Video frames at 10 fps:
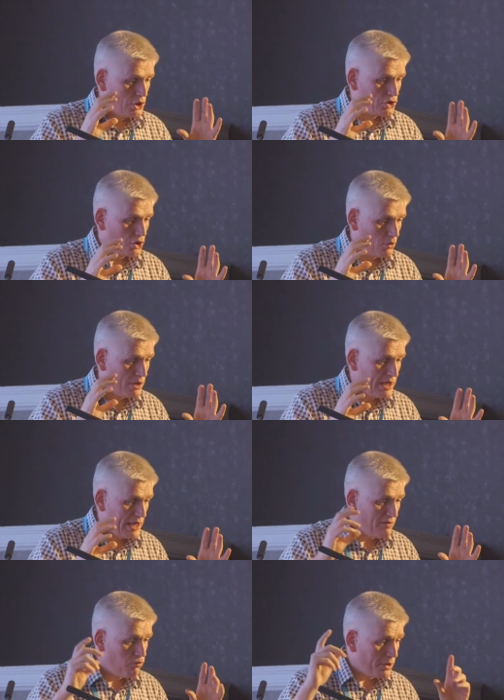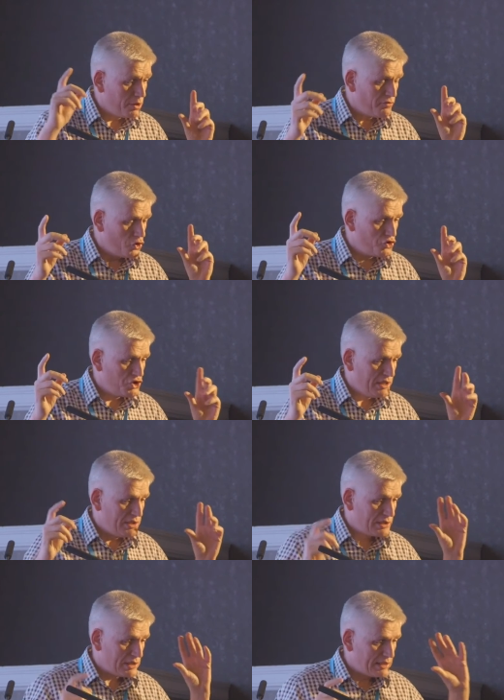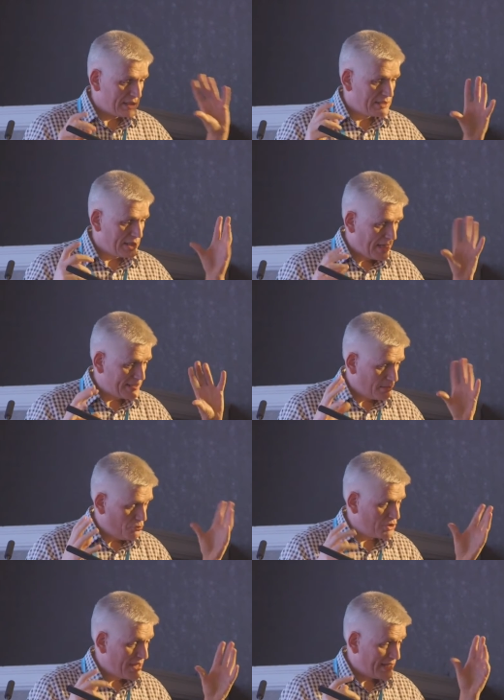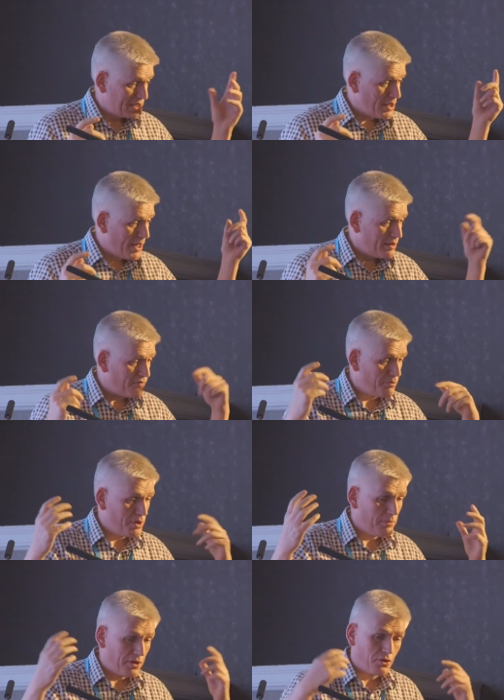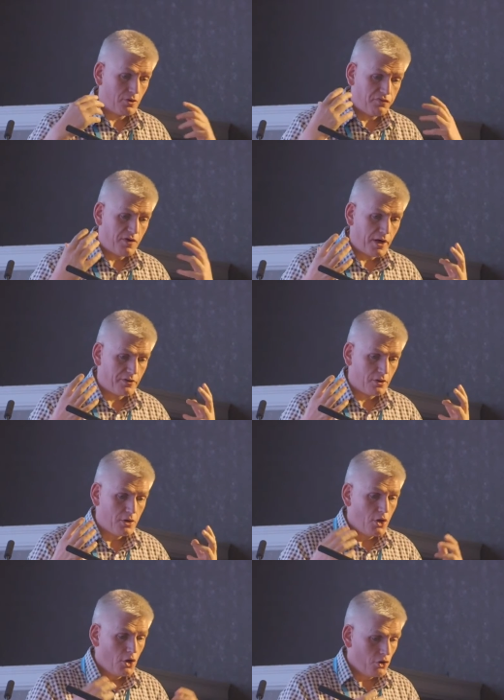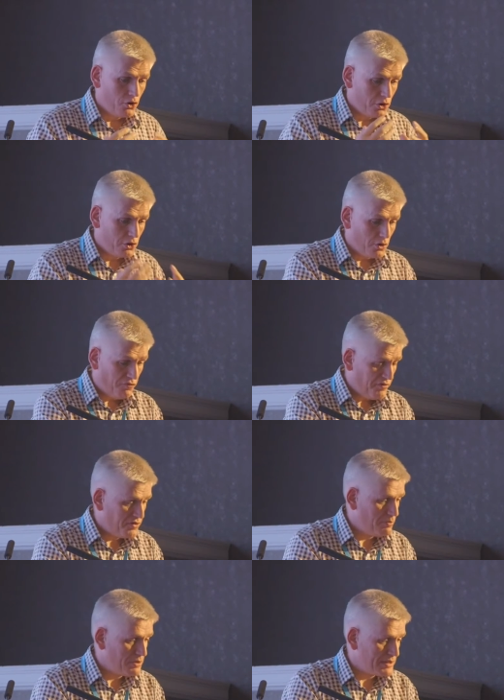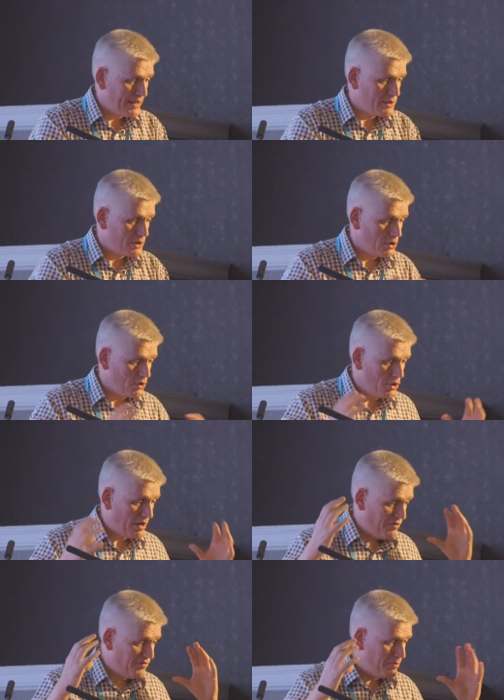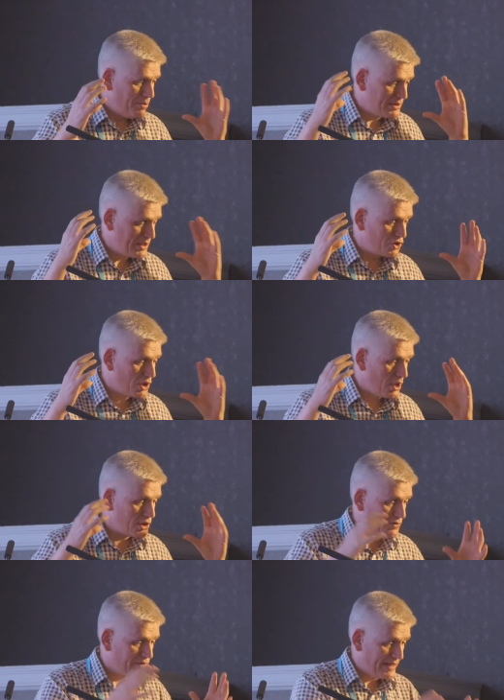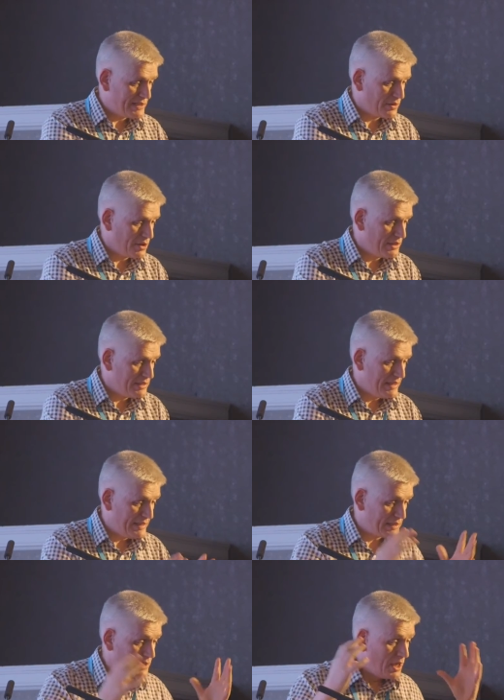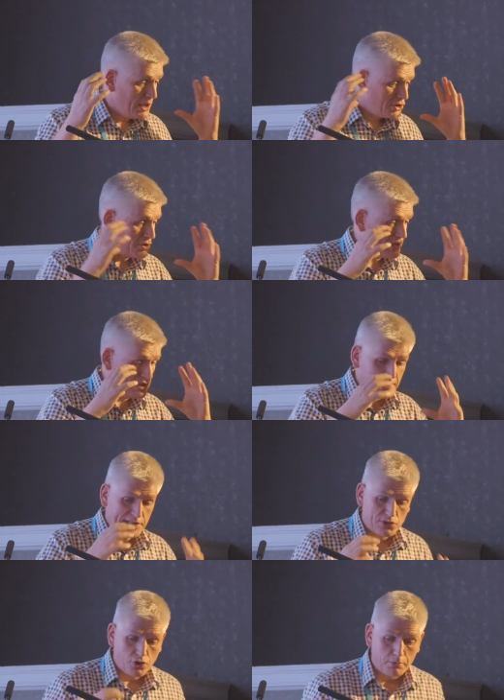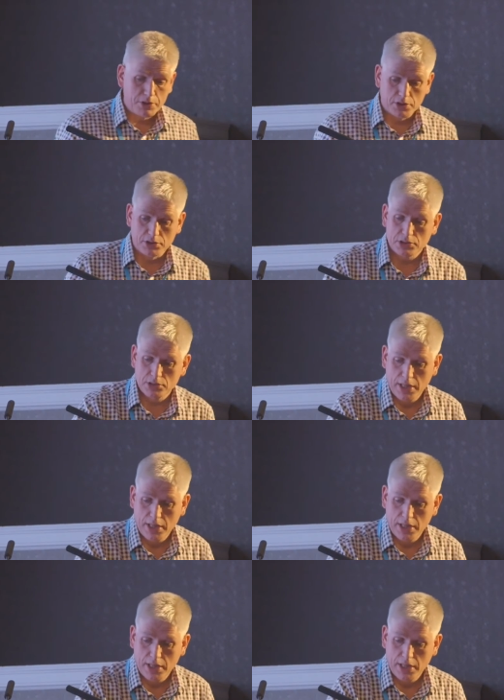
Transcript: So if one of your genes is, is, has a mutation either from your mother or father, you, you know 50%, you have 50% chance of getting the disease. So the disease is dominant.